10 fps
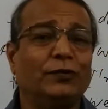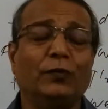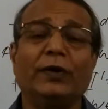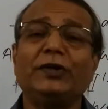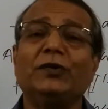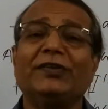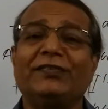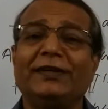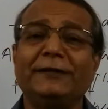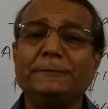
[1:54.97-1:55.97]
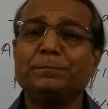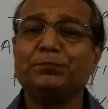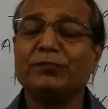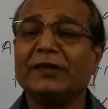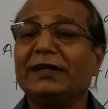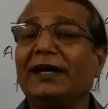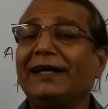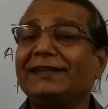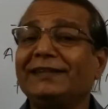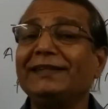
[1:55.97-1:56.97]
So what you are saying,
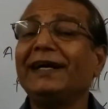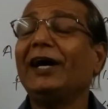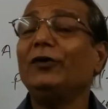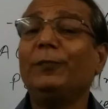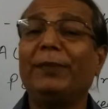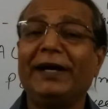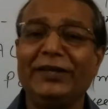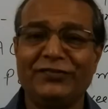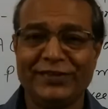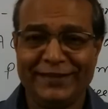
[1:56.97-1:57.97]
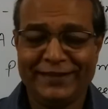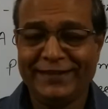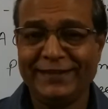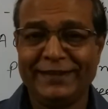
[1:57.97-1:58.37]
I think I'll buy a drink.